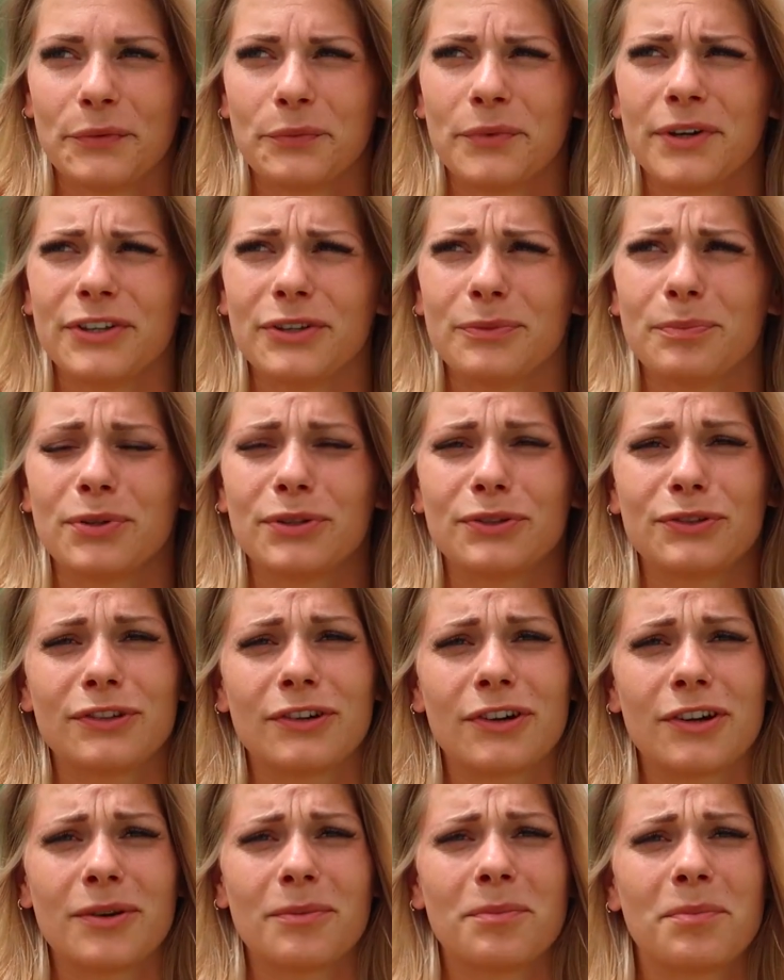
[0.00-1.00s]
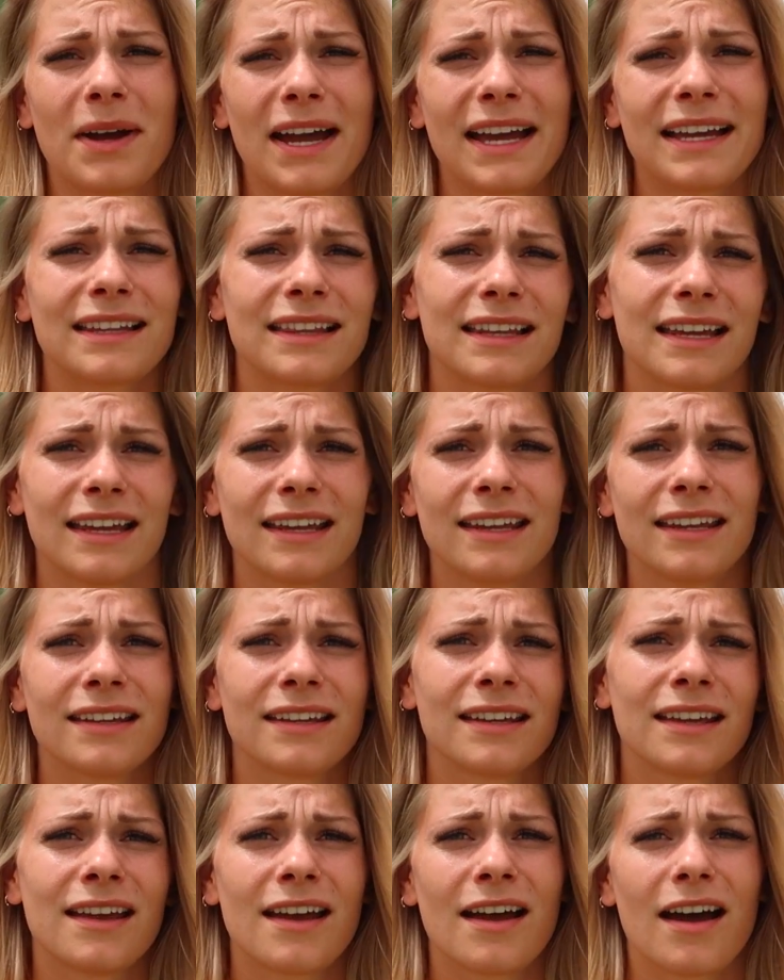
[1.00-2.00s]
where you put your back leg
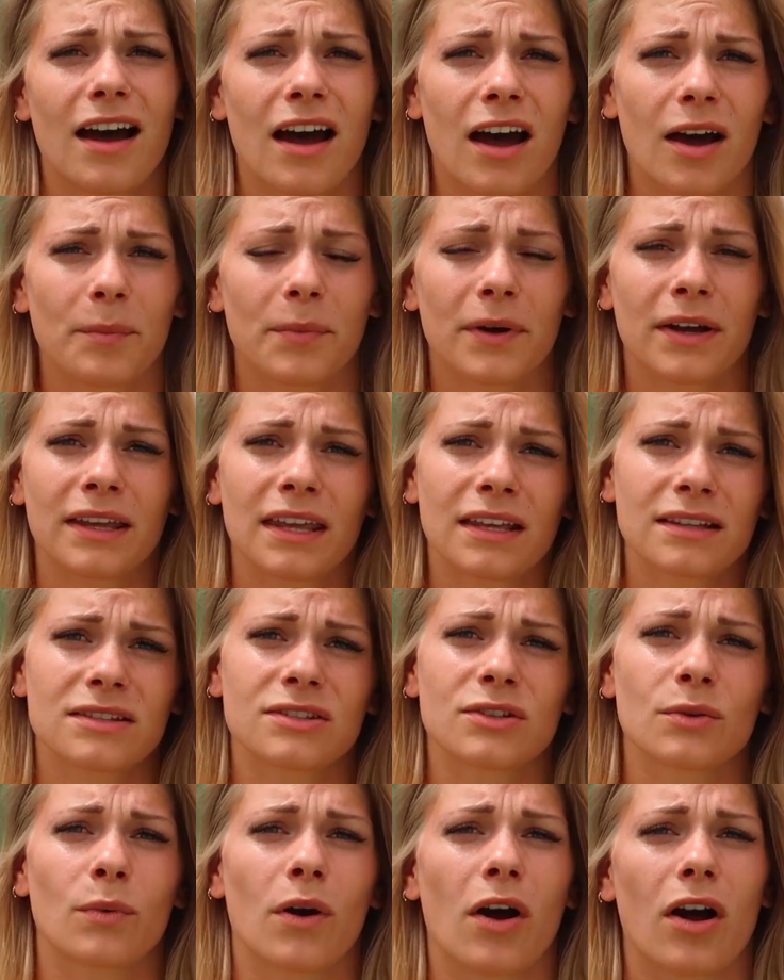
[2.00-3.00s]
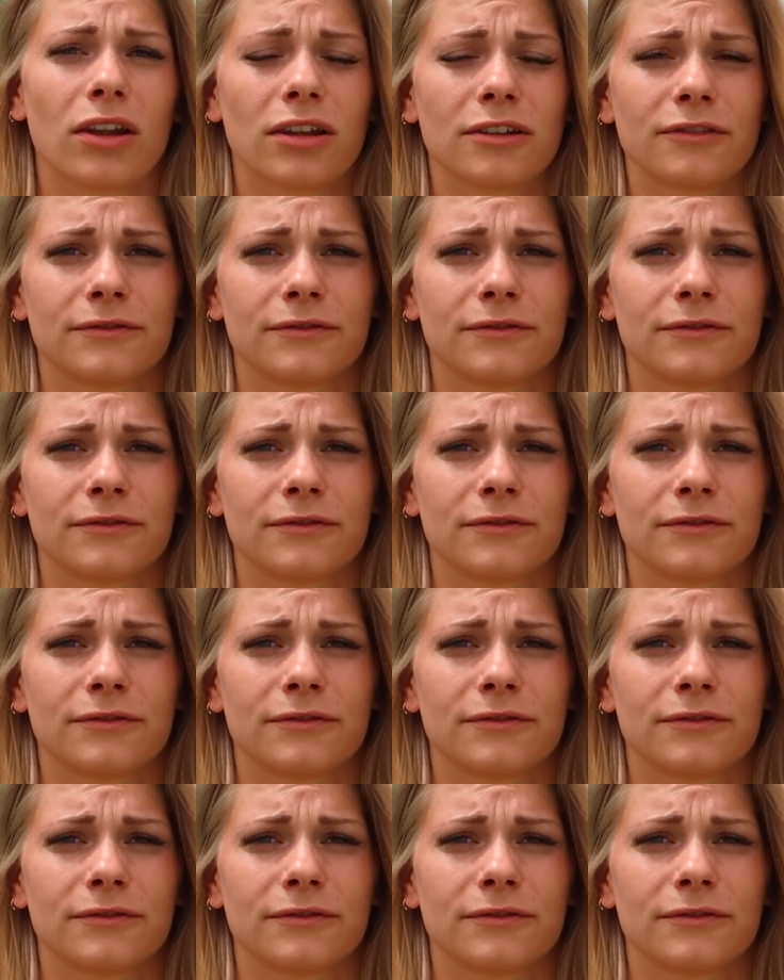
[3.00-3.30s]
up against the wall.